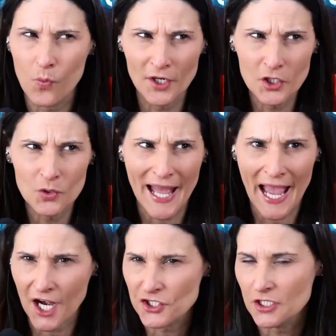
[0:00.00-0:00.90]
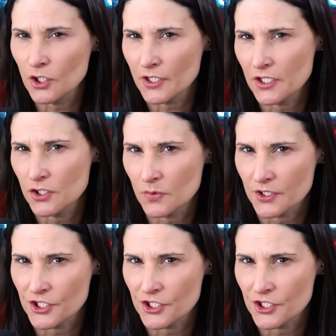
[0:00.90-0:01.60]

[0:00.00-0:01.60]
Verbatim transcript: what are you actually looking to